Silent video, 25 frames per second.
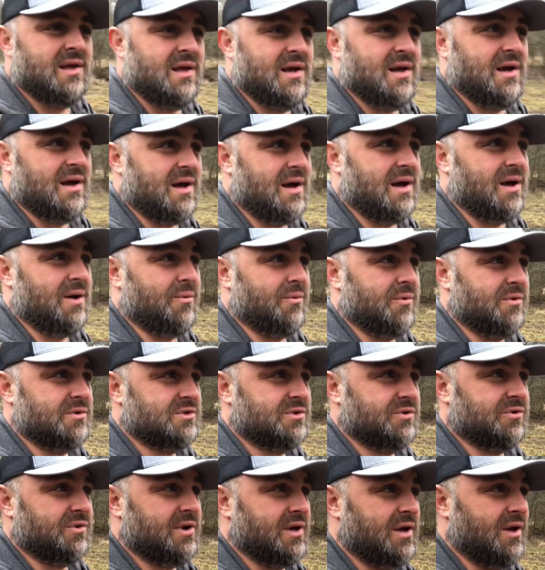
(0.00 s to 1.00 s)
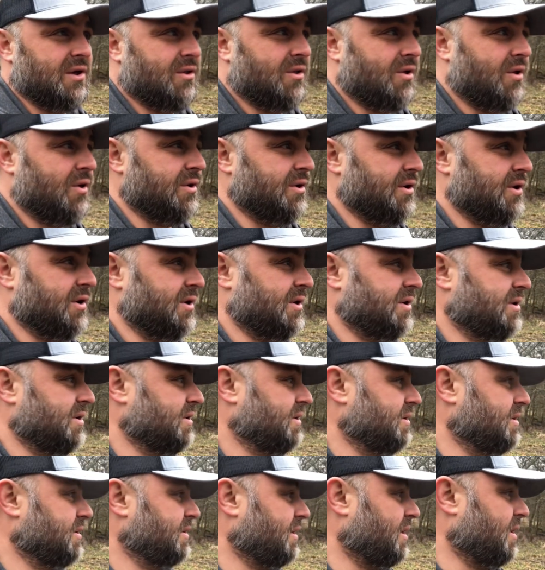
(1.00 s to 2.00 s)
which will kill all your
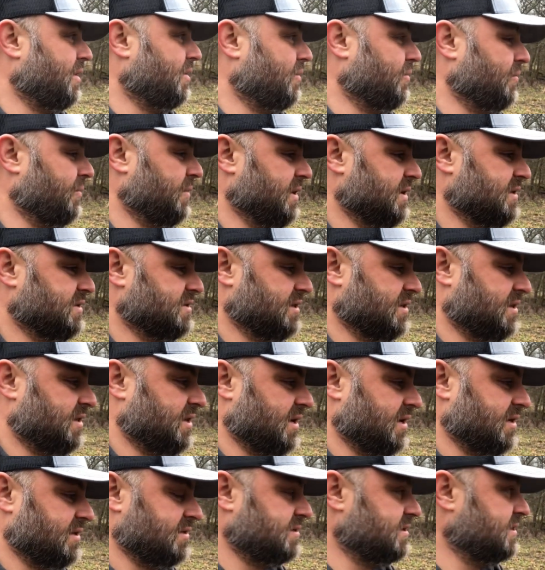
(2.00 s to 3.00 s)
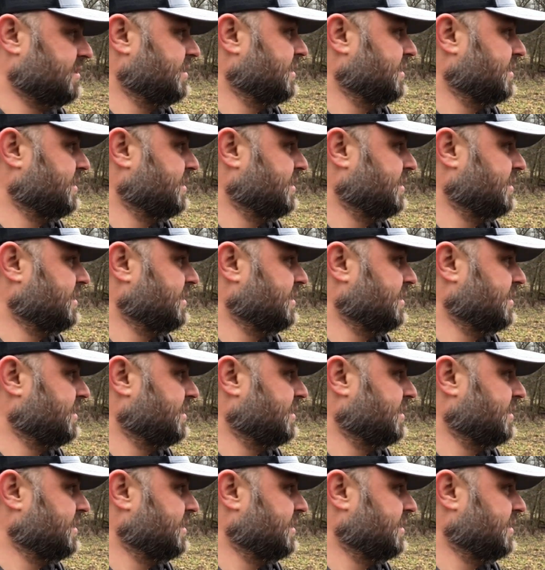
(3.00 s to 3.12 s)
other weeds and things,